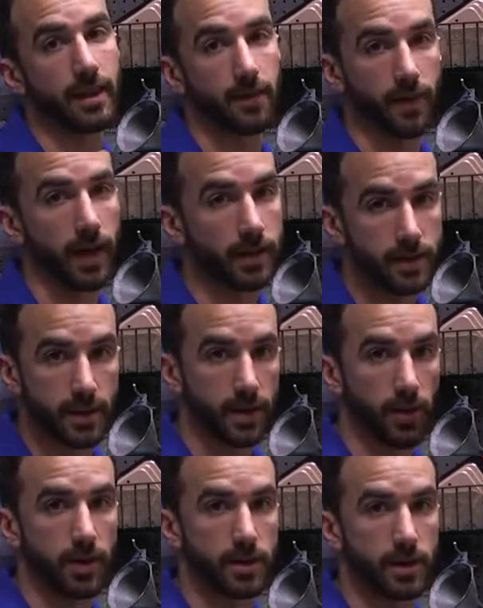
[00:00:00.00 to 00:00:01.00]
the advanced
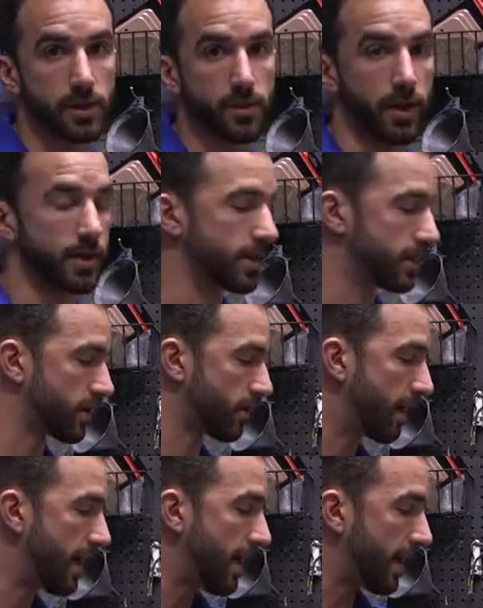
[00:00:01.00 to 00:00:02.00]
DYC spray
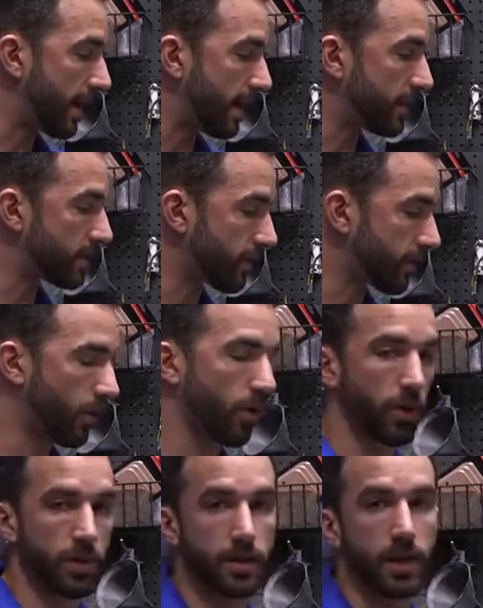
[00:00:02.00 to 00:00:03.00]
system is of
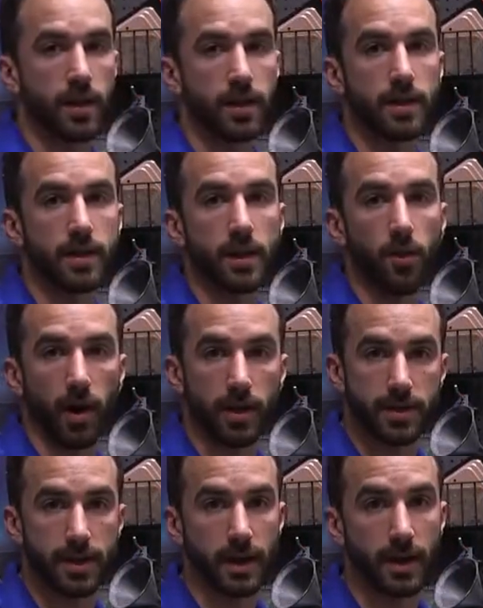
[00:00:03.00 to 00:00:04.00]
course the
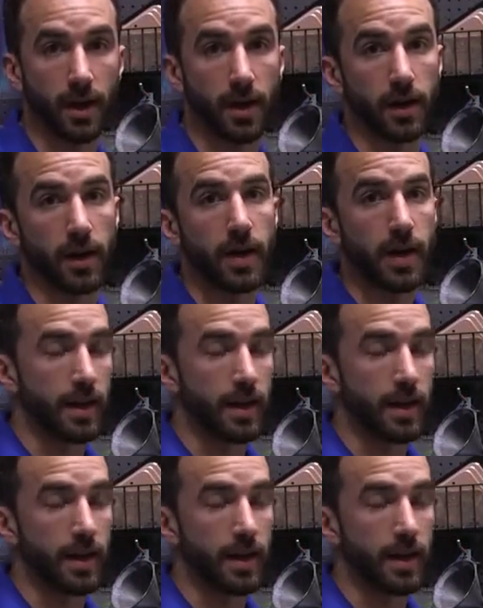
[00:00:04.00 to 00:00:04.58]
DYC gun.